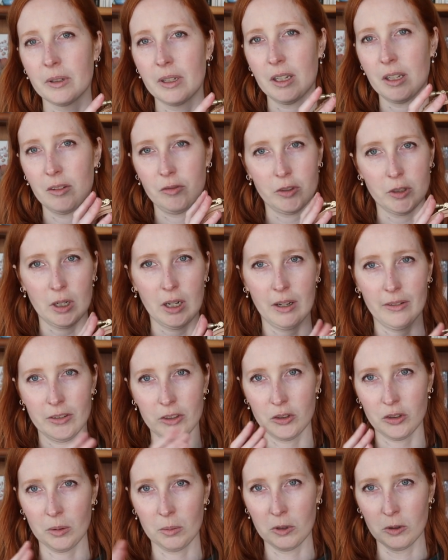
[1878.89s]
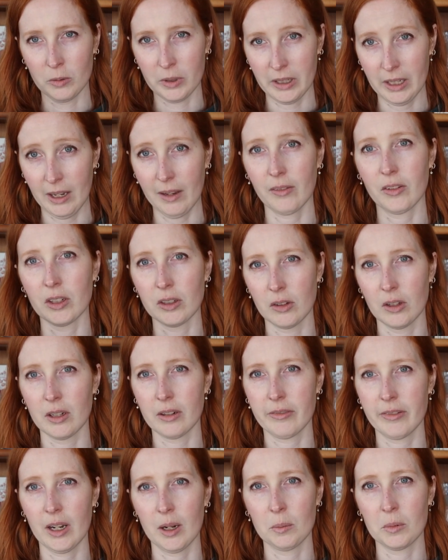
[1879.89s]
if you're having trouble with having a lot
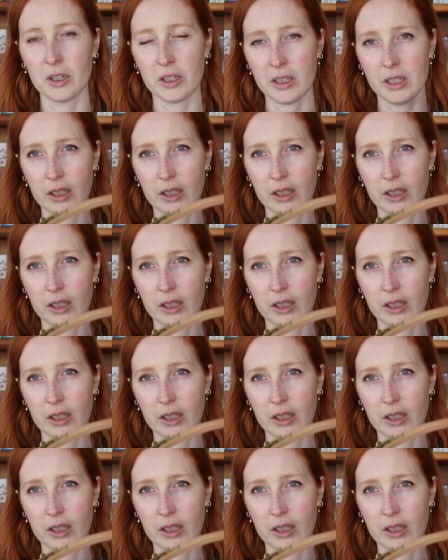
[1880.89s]
of fabric,